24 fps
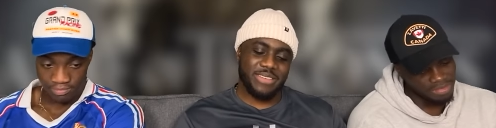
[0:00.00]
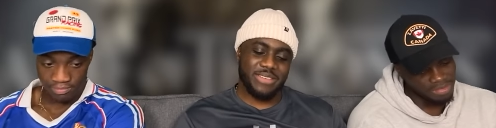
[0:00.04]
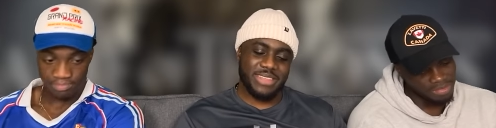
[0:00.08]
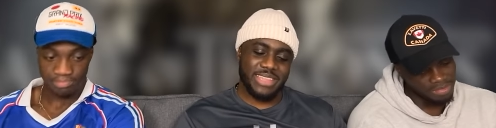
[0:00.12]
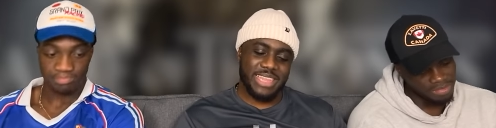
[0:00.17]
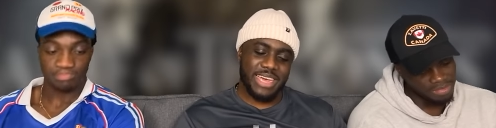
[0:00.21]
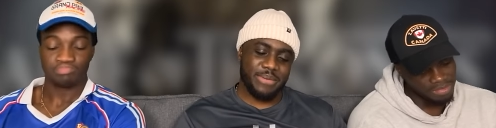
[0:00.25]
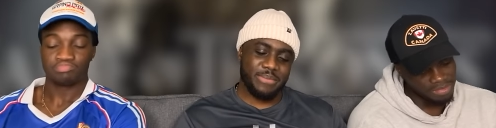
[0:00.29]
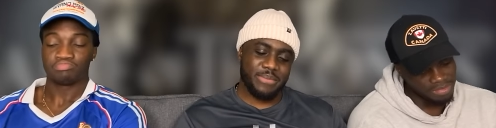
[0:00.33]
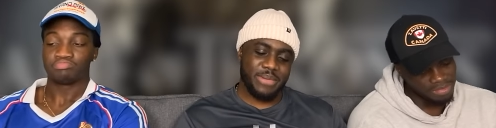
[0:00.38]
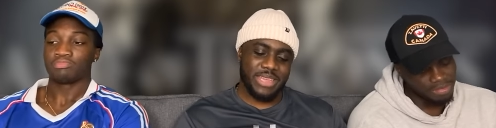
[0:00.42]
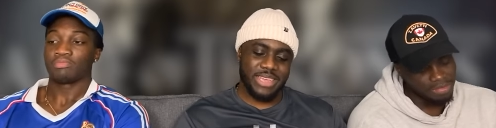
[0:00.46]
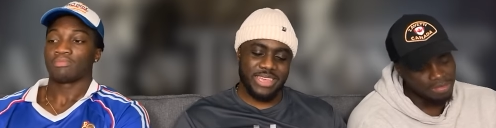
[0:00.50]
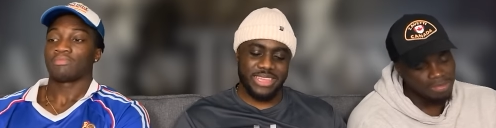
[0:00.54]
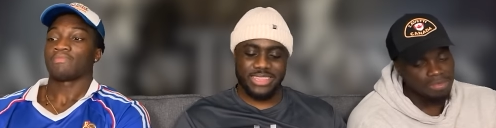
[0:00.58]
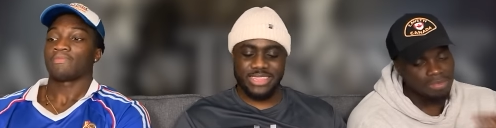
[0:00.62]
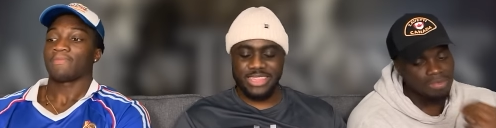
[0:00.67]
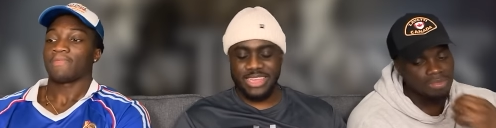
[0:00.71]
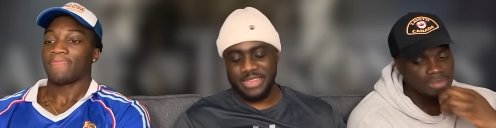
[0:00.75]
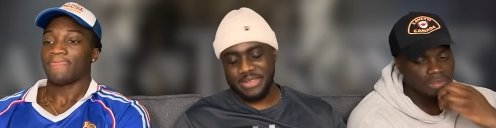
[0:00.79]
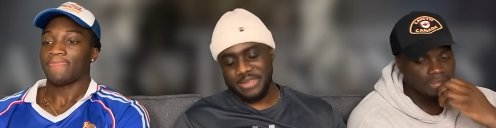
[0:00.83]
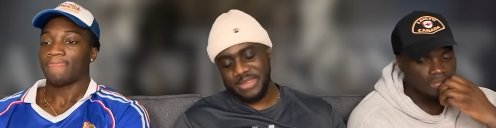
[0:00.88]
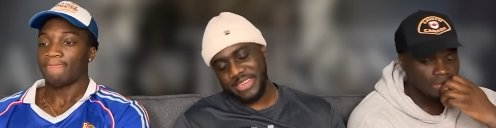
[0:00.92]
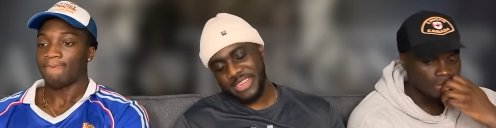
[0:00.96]
Speaker 1: with that blade
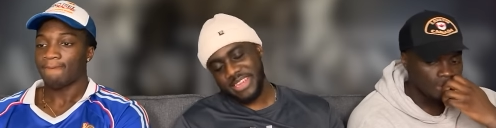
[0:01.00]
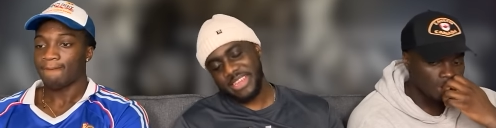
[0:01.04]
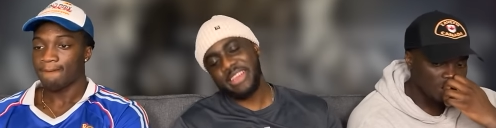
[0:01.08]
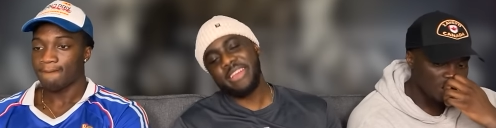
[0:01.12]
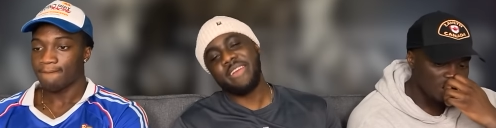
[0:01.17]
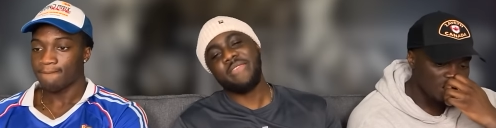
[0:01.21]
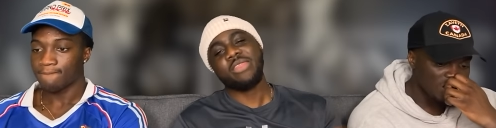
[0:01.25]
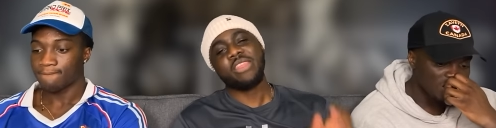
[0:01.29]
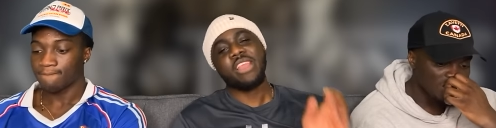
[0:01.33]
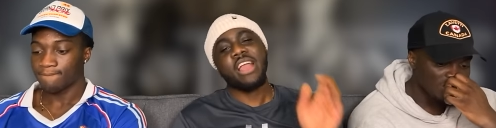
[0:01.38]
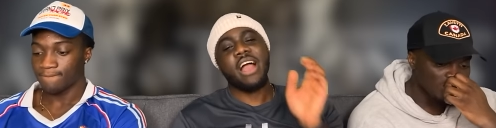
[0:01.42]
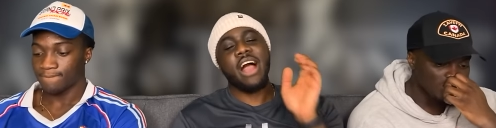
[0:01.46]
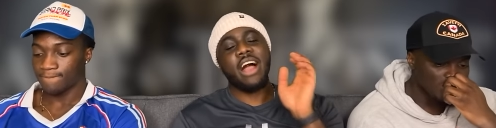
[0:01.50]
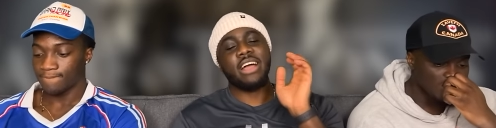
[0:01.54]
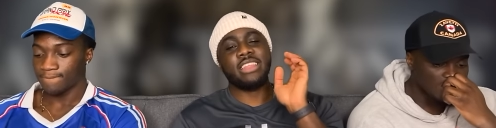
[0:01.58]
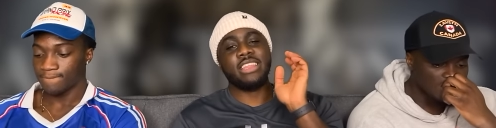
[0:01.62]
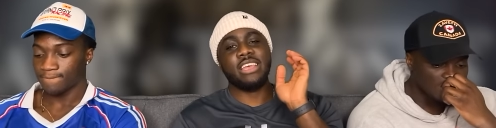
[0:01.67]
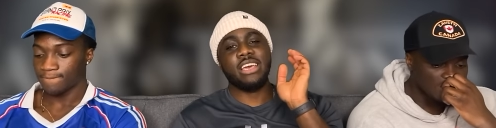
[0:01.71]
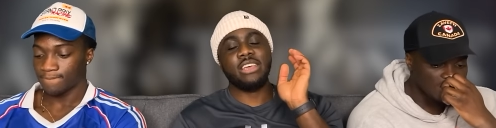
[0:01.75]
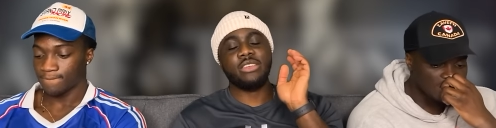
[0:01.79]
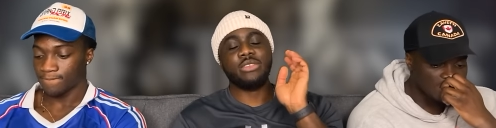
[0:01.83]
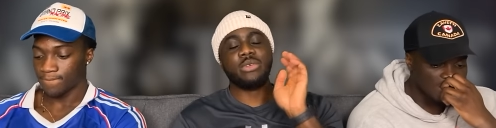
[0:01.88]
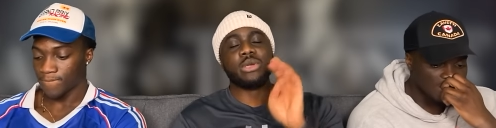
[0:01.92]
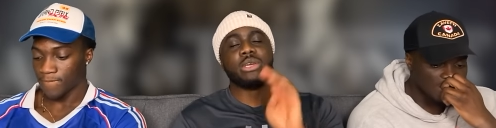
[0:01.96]
type shit. And
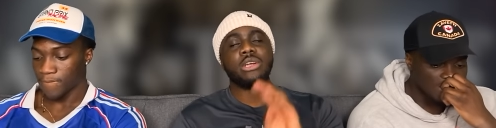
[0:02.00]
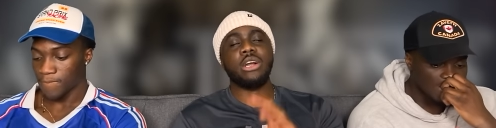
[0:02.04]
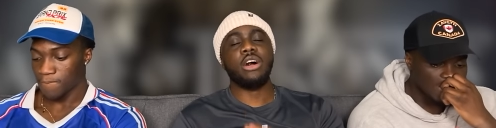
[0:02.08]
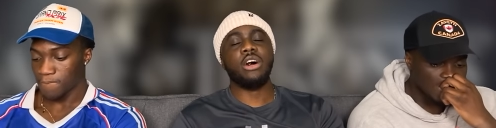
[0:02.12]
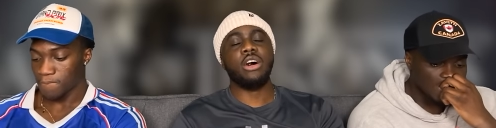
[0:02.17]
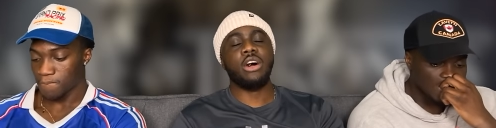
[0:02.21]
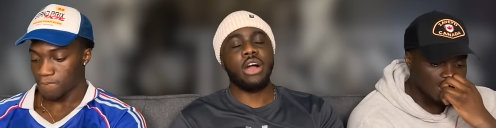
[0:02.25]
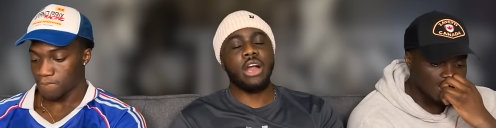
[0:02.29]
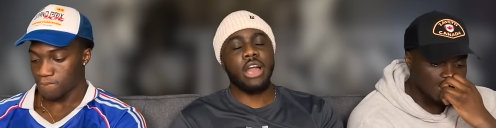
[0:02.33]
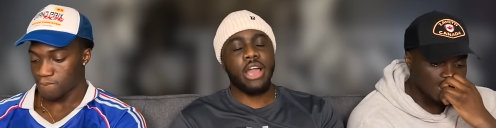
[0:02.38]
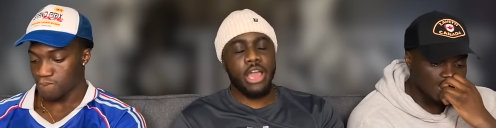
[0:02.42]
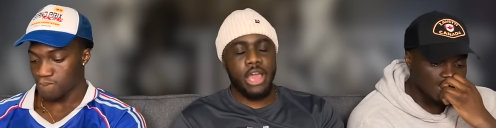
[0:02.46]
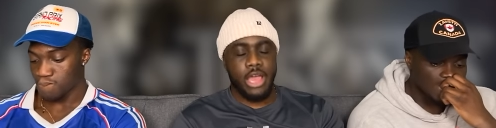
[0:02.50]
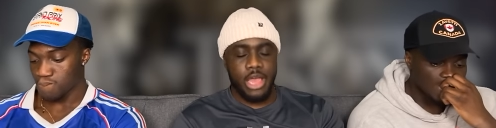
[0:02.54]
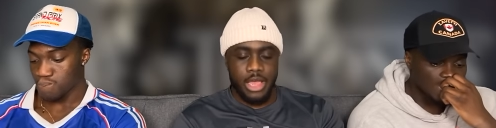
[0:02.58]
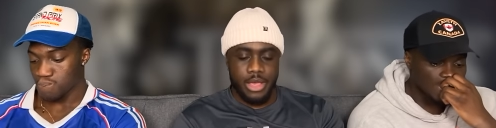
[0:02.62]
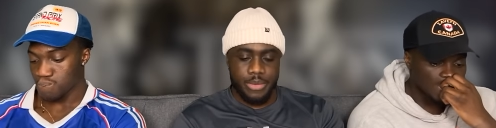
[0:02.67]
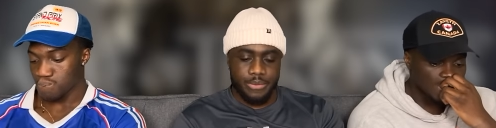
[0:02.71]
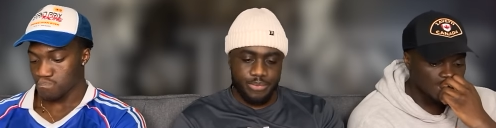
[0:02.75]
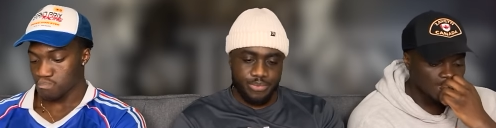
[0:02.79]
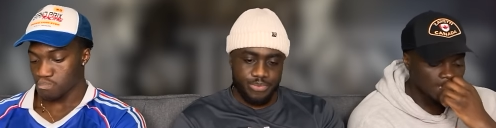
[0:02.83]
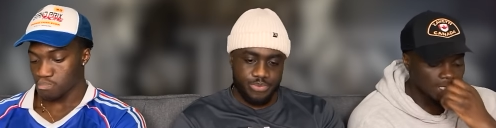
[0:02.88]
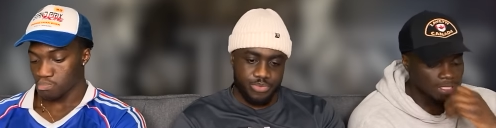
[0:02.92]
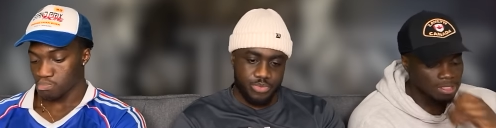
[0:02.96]
then you got
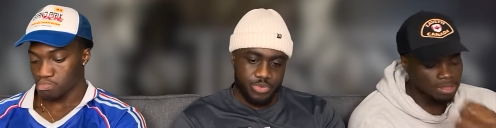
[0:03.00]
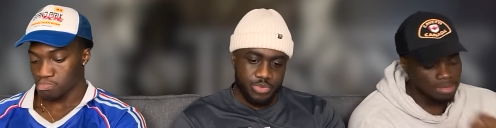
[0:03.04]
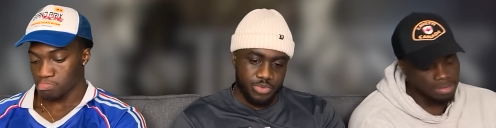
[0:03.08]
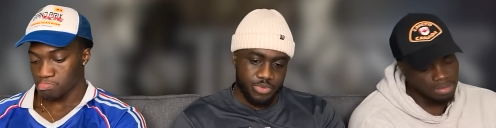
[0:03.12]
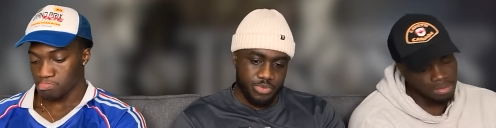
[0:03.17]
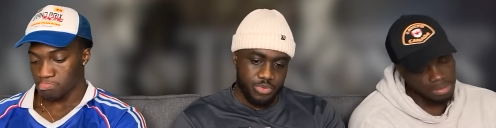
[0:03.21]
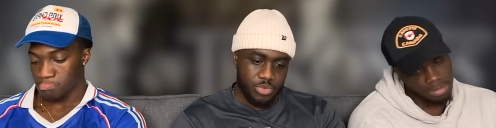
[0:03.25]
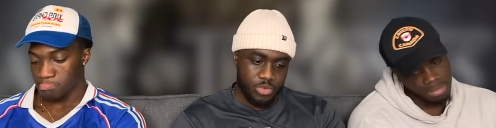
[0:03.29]
um